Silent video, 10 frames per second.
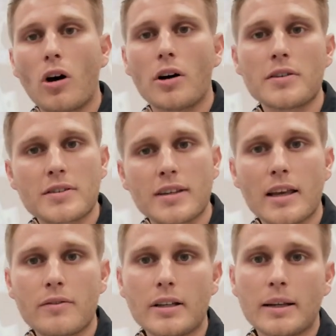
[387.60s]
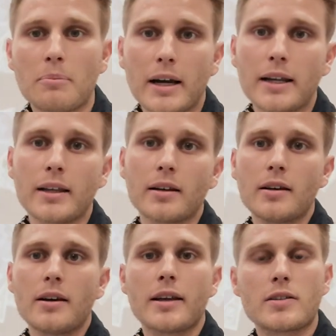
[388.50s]
on saving money.
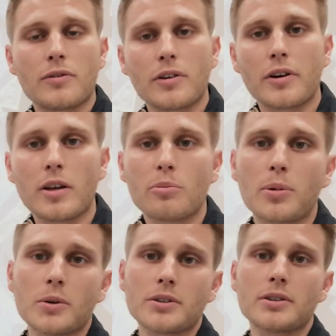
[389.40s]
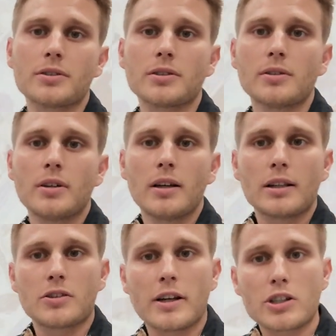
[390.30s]
It's very important.
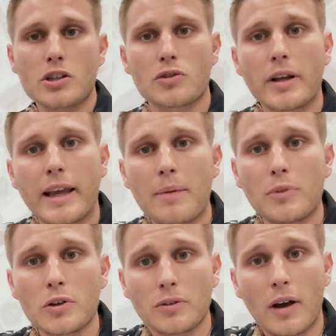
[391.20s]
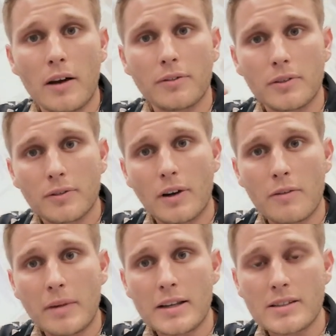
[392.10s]
So let's just recap those 5
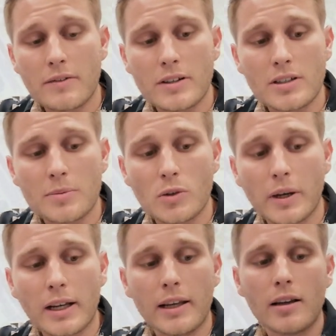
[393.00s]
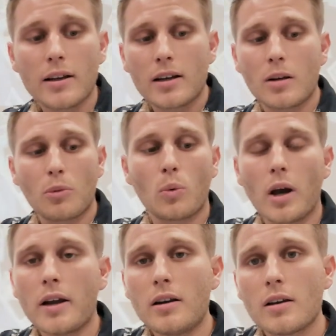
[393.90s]
money saving tips quickly. Number
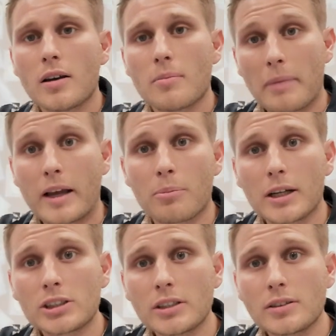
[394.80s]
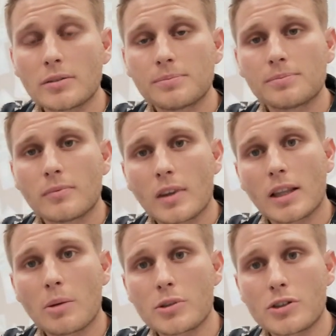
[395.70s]
1, make a budget.
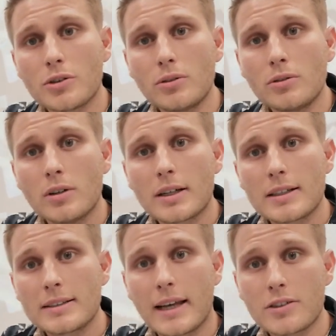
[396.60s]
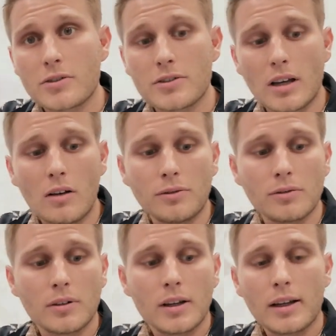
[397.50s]
Number 2, tax yourself.
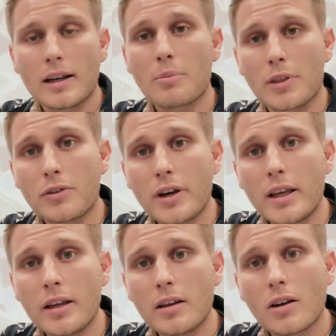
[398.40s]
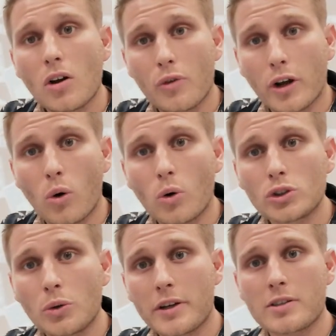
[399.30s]
Number 3,
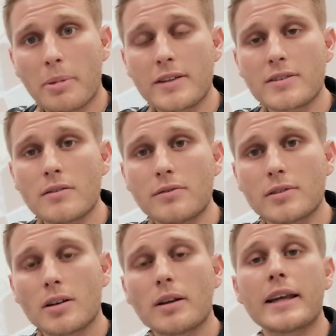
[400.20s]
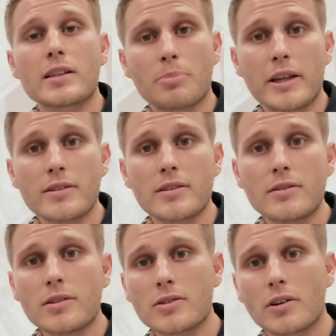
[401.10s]
record your
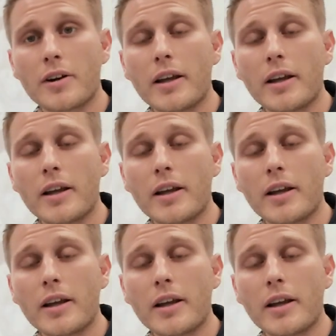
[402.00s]
expenses.